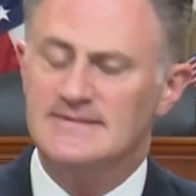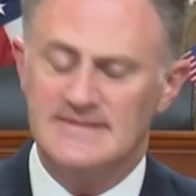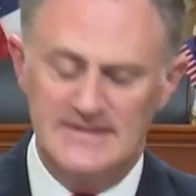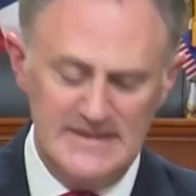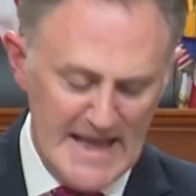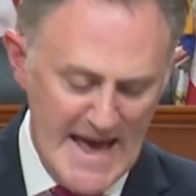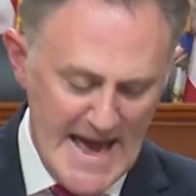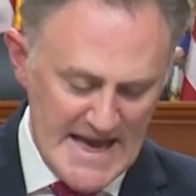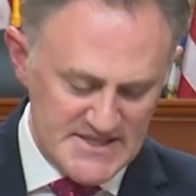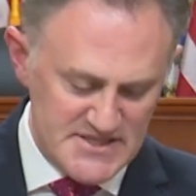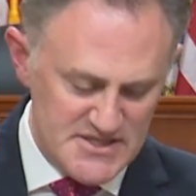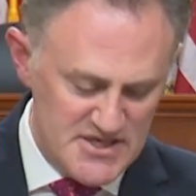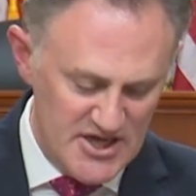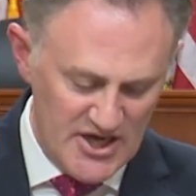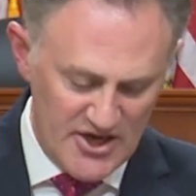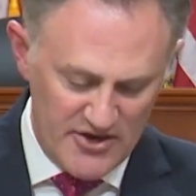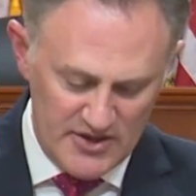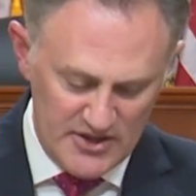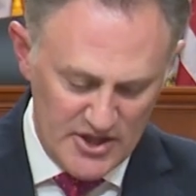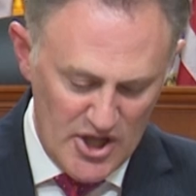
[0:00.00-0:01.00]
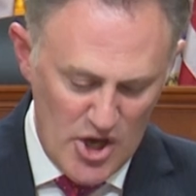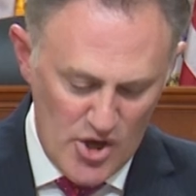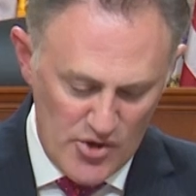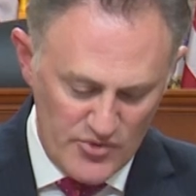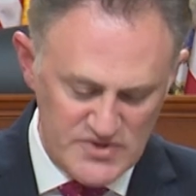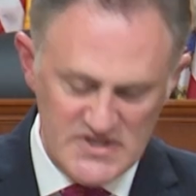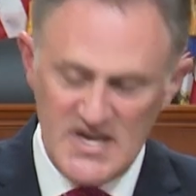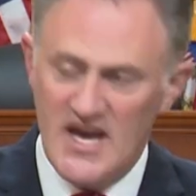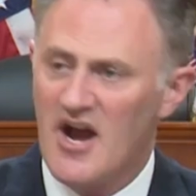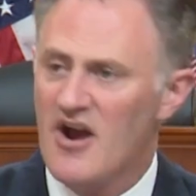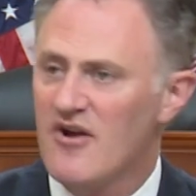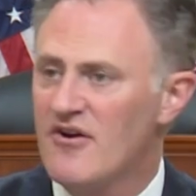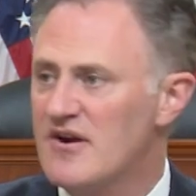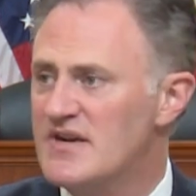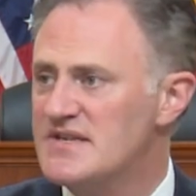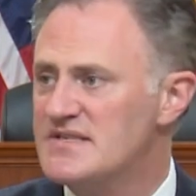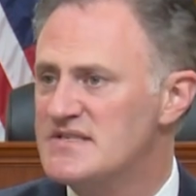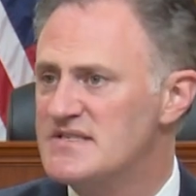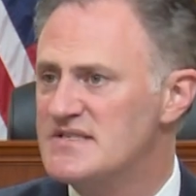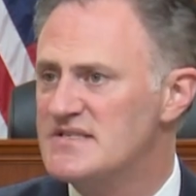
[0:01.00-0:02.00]
Last year alone,
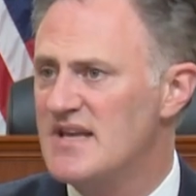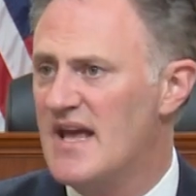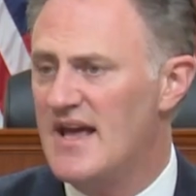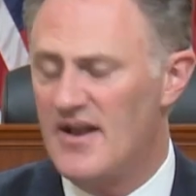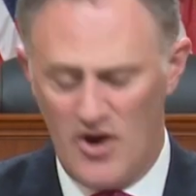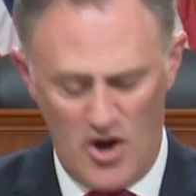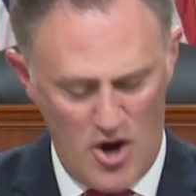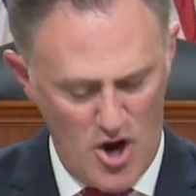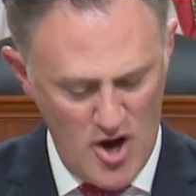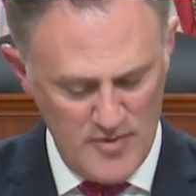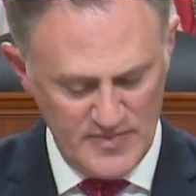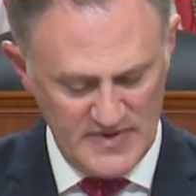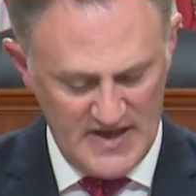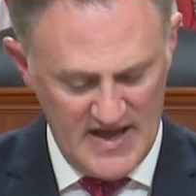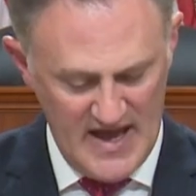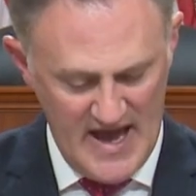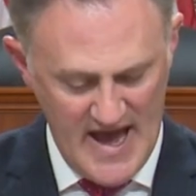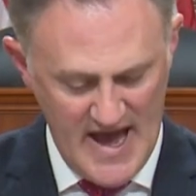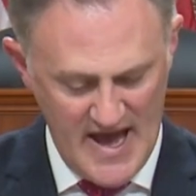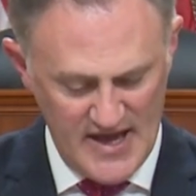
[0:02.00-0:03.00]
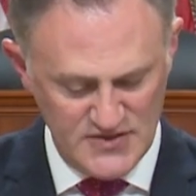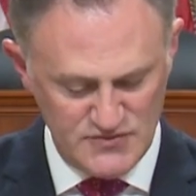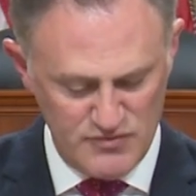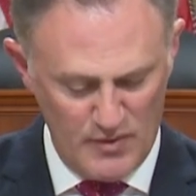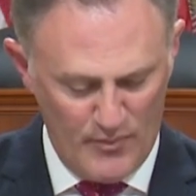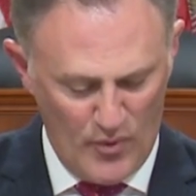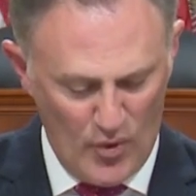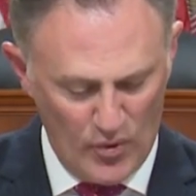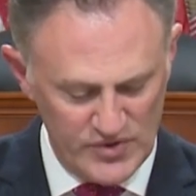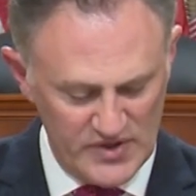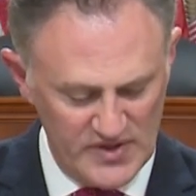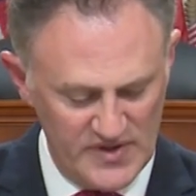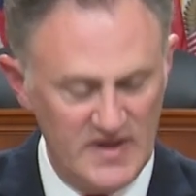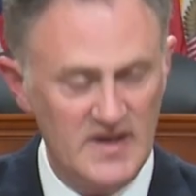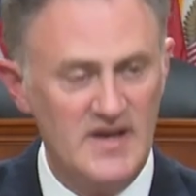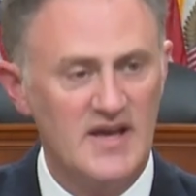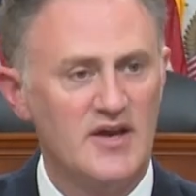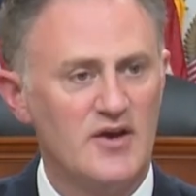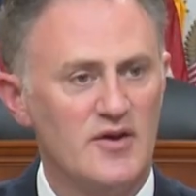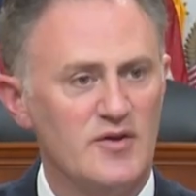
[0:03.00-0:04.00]
terrorists and armed gangs
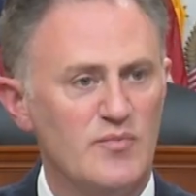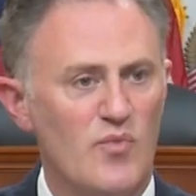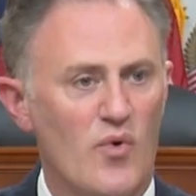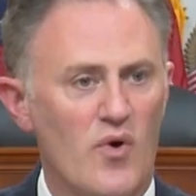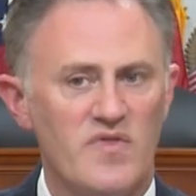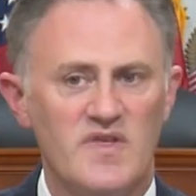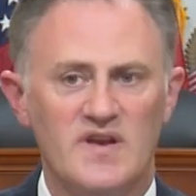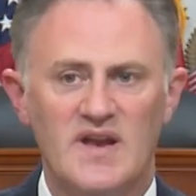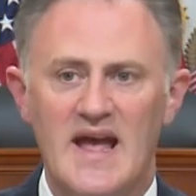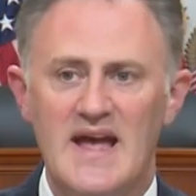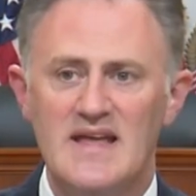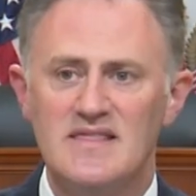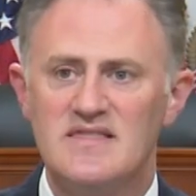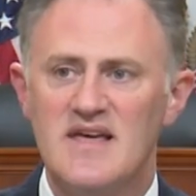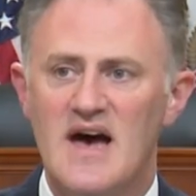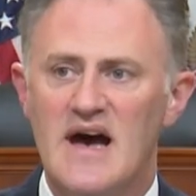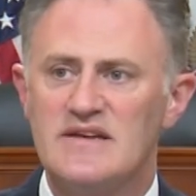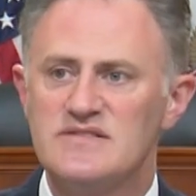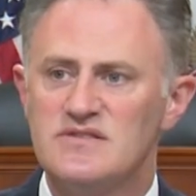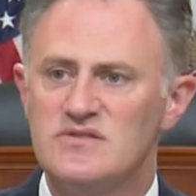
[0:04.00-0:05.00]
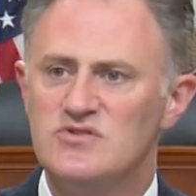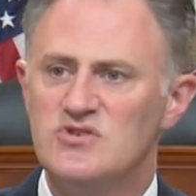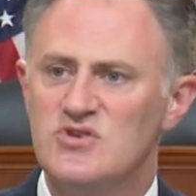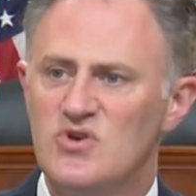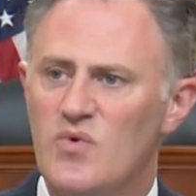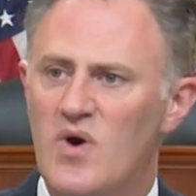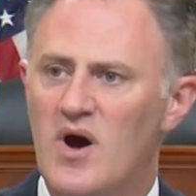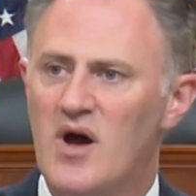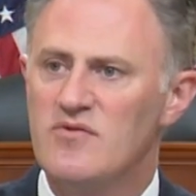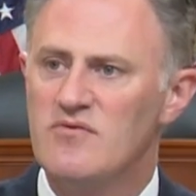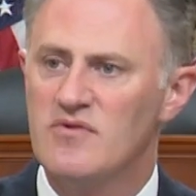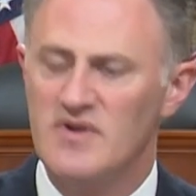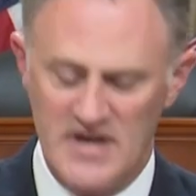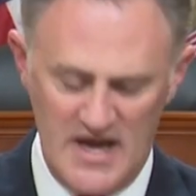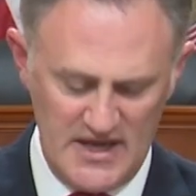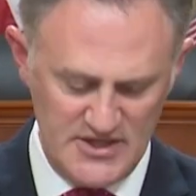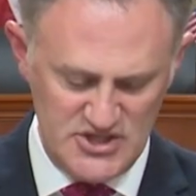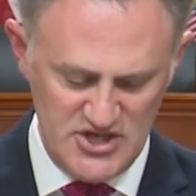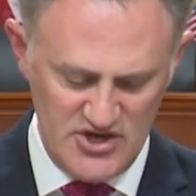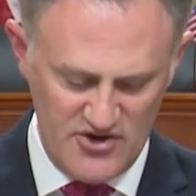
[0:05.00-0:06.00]
reportedly killed more than 8,200
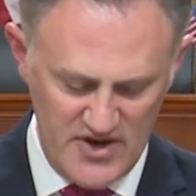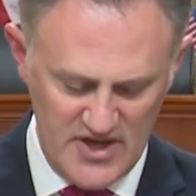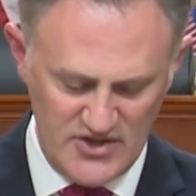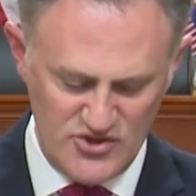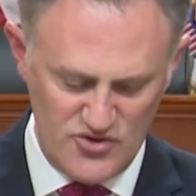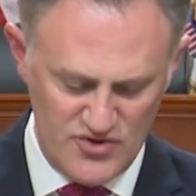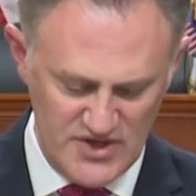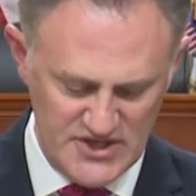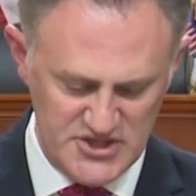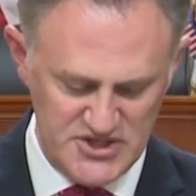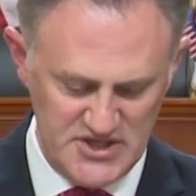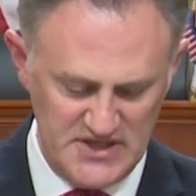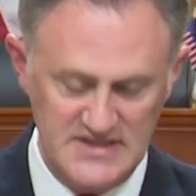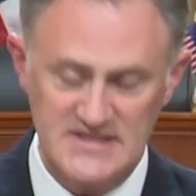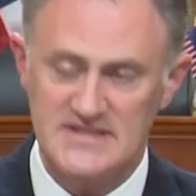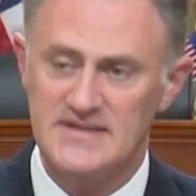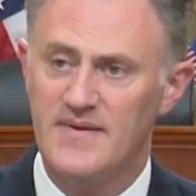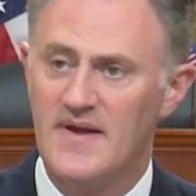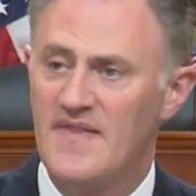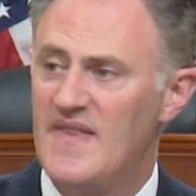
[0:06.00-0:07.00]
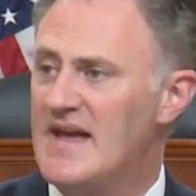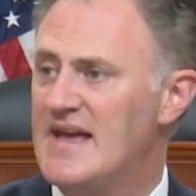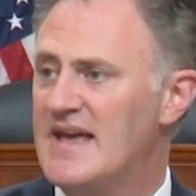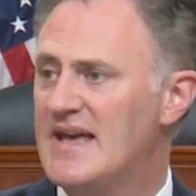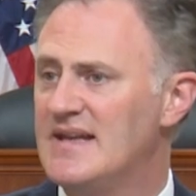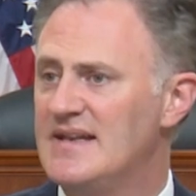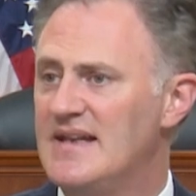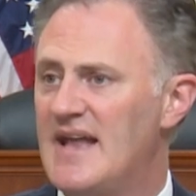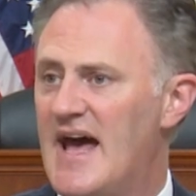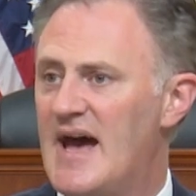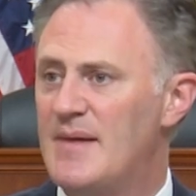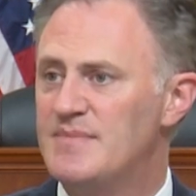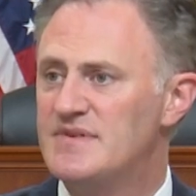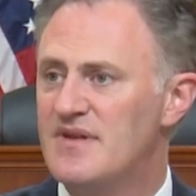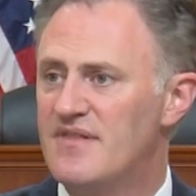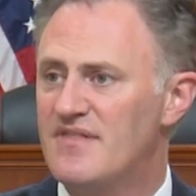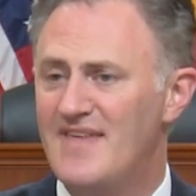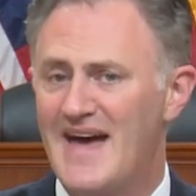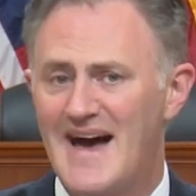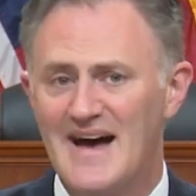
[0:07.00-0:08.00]
Nigerian Christians, and they kidnapped
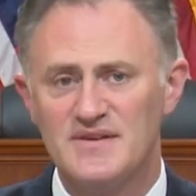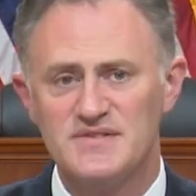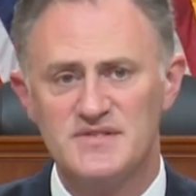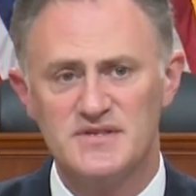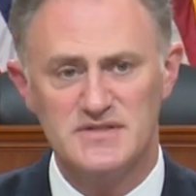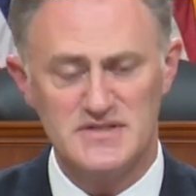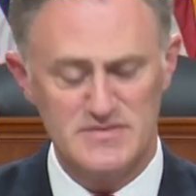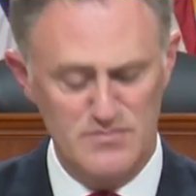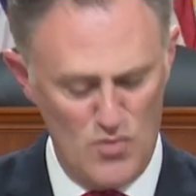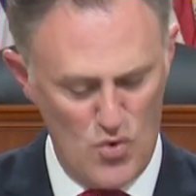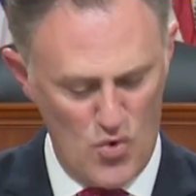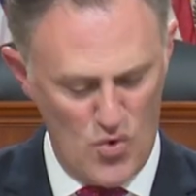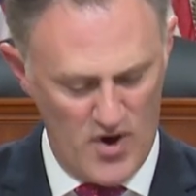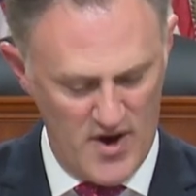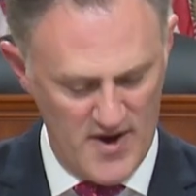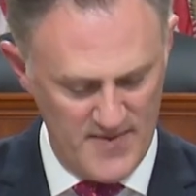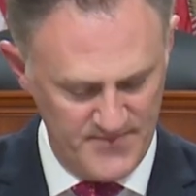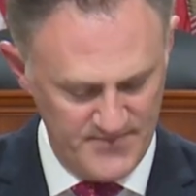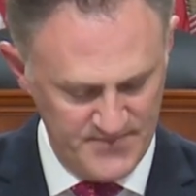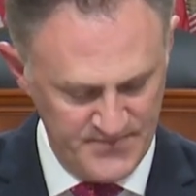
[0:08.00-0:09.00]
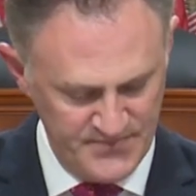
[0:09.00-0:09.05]
thousands more.